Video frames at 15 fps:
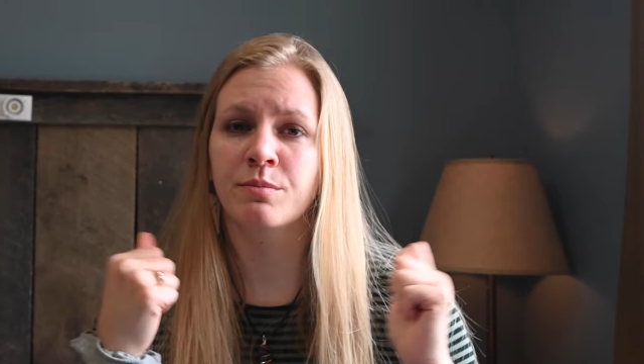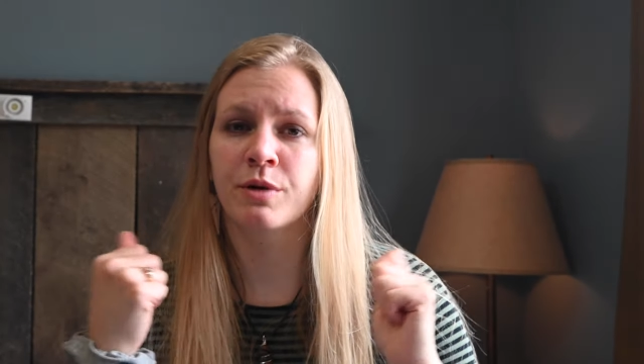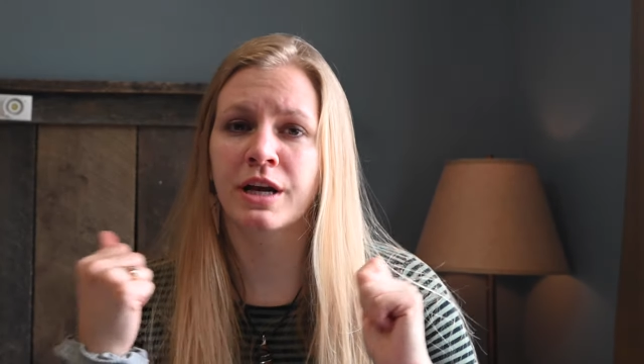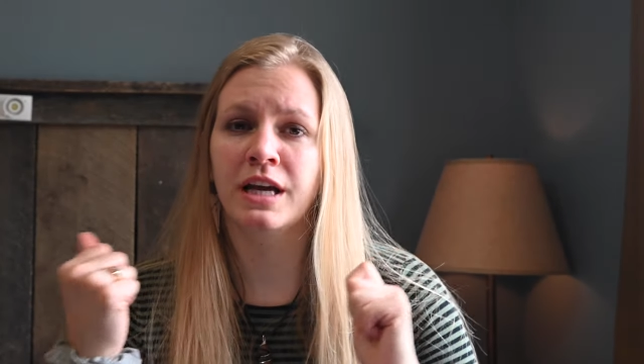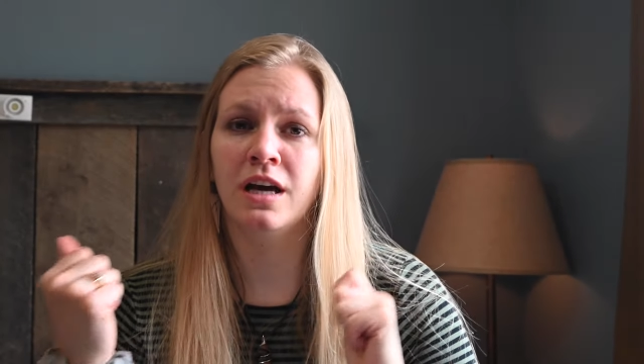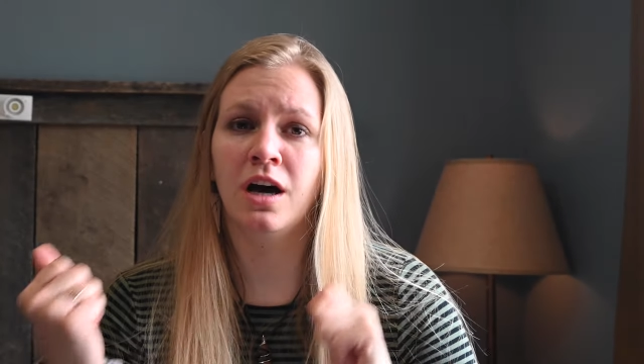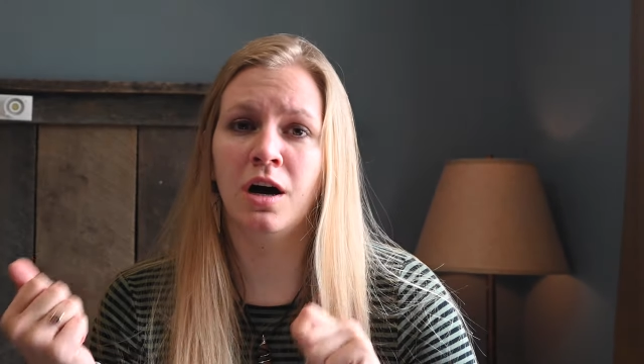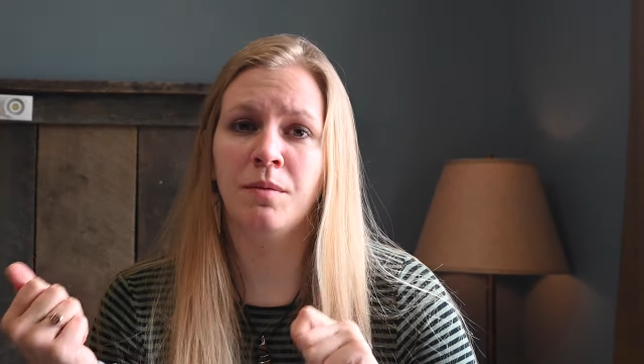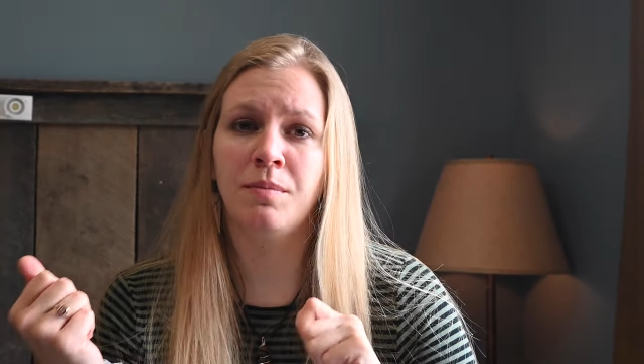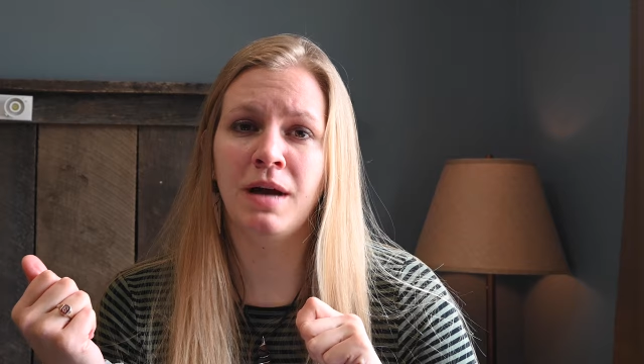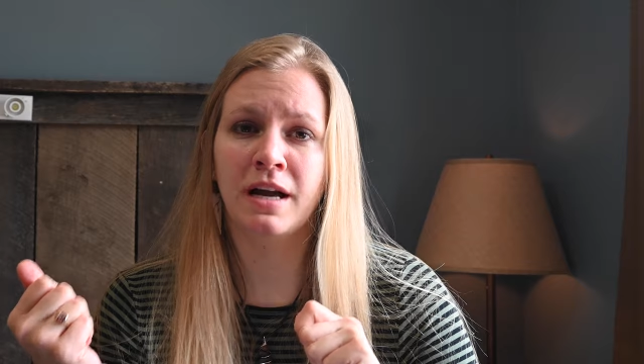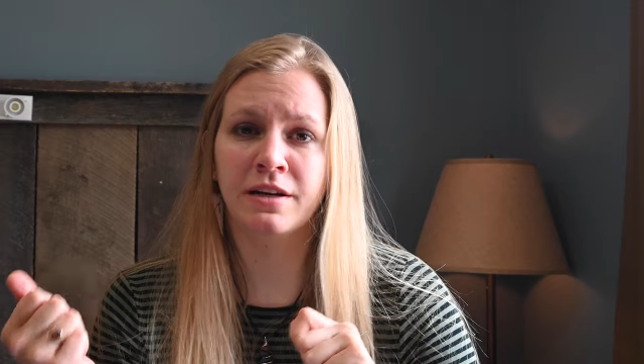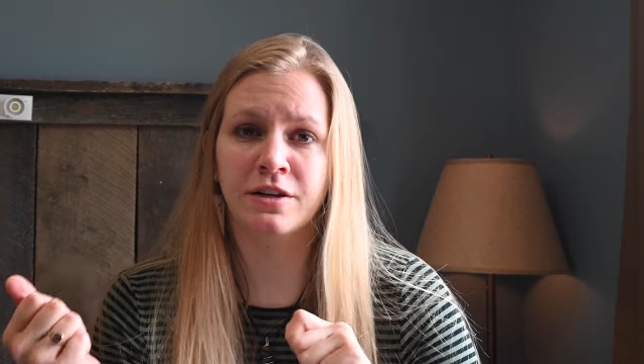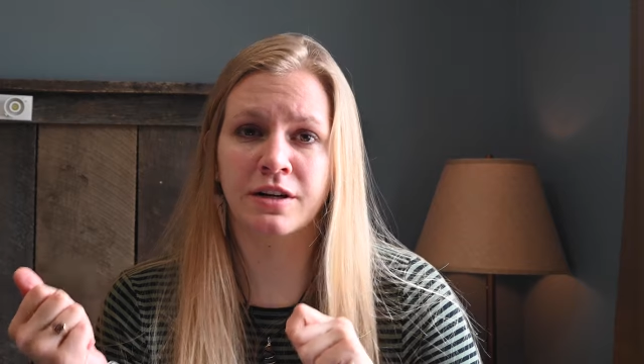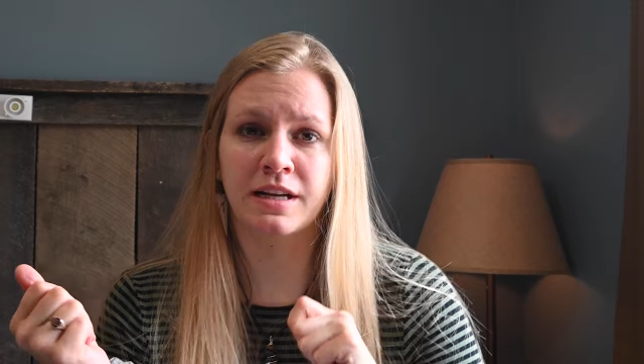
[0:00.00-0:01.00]
bring it up
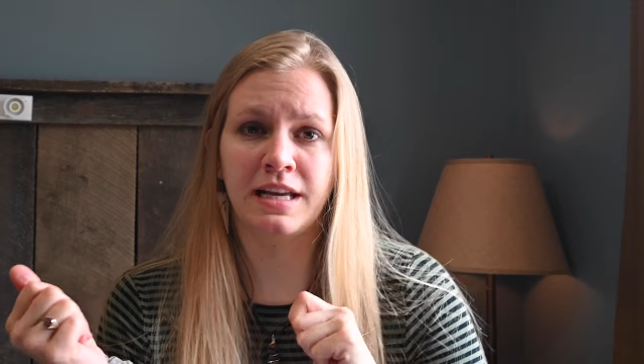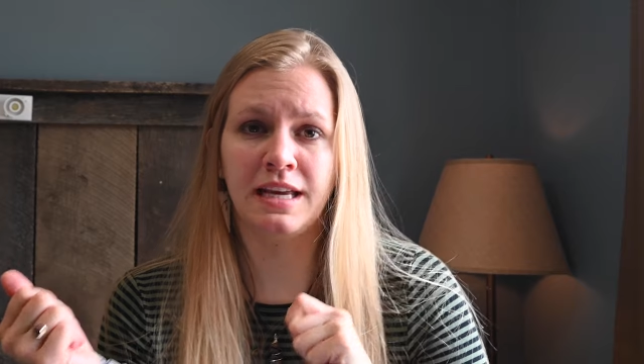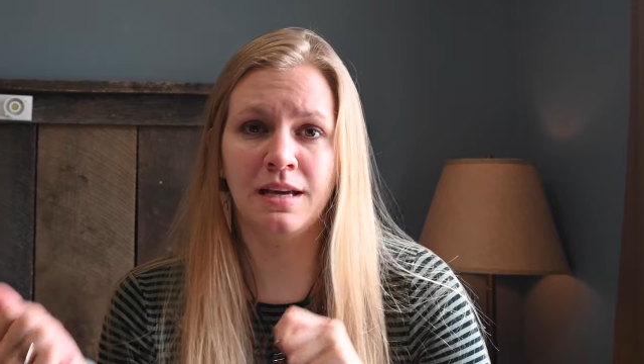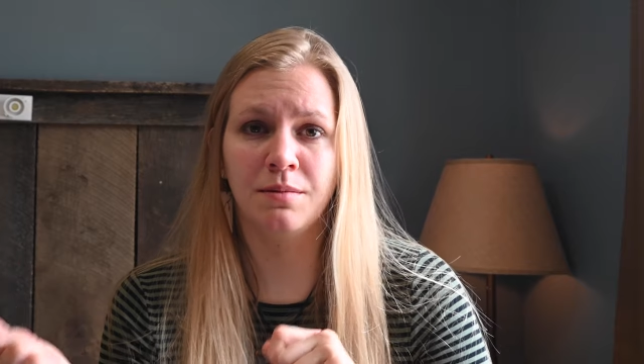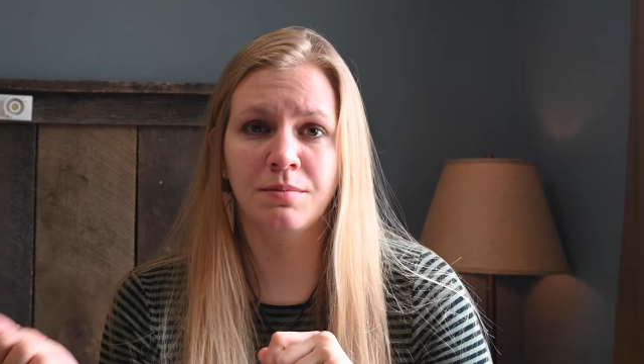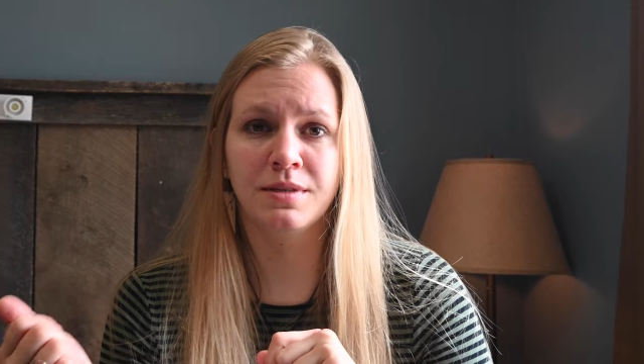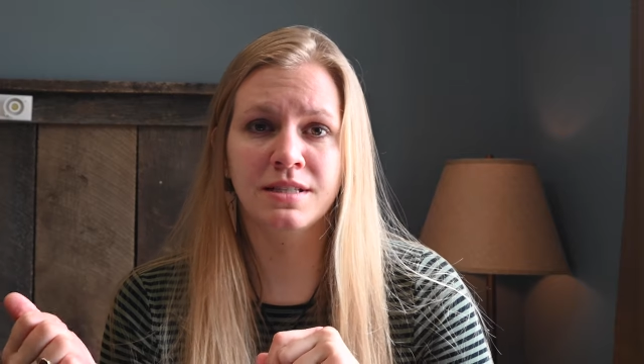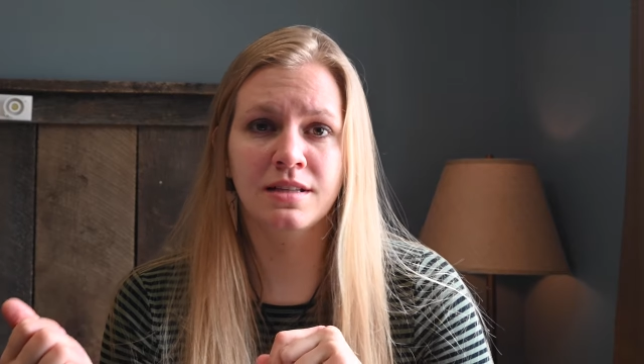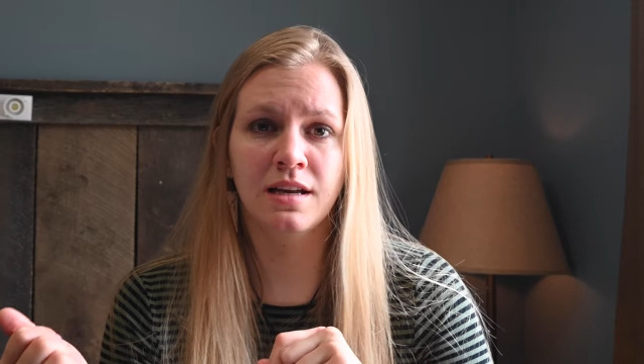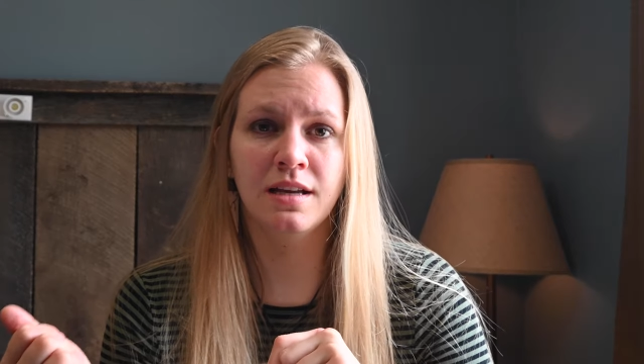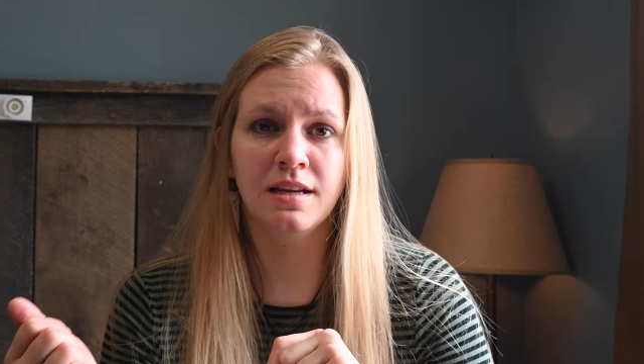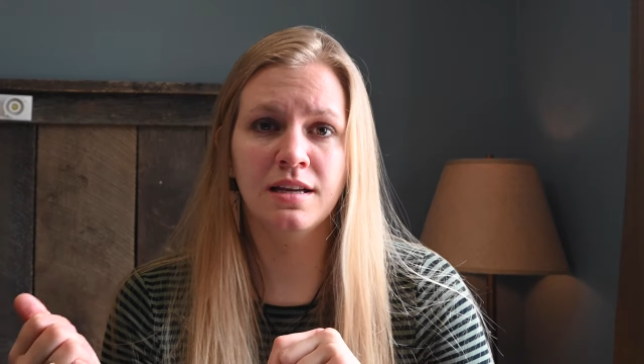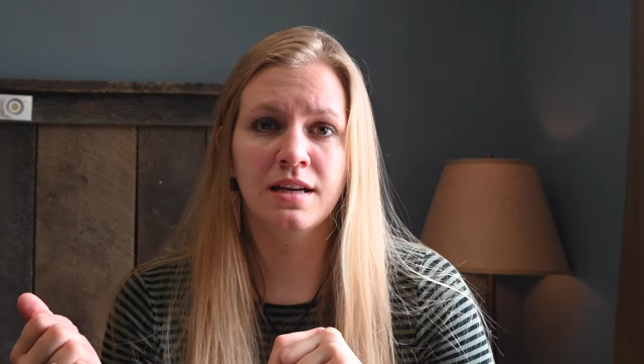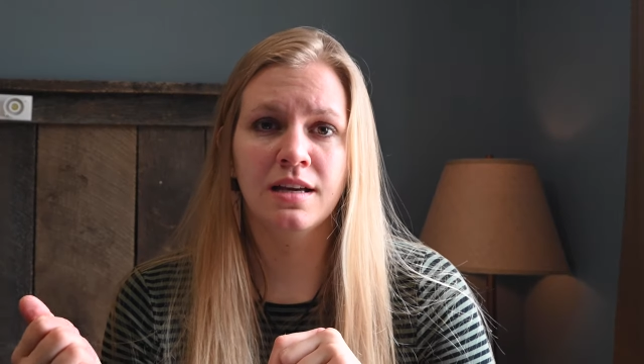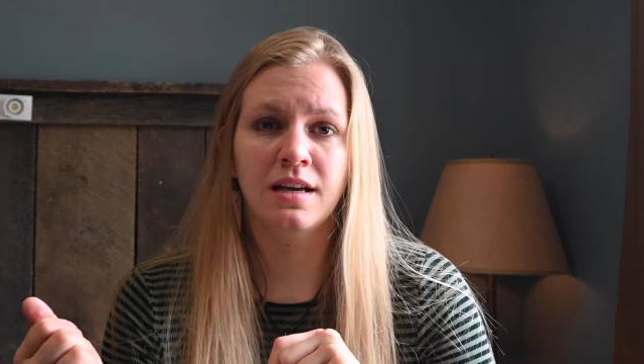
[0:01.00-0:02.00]
at your
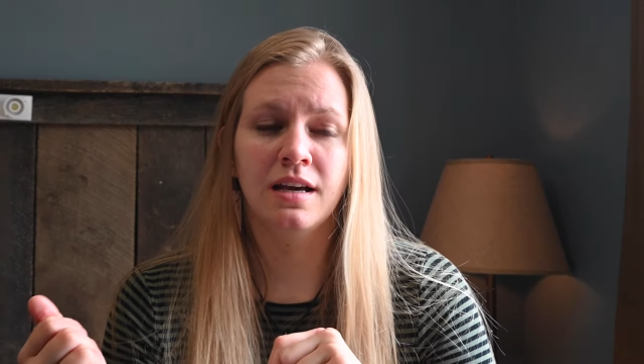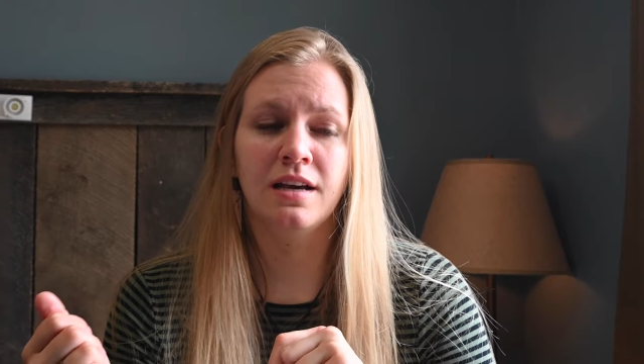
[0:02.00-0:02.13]
campsite,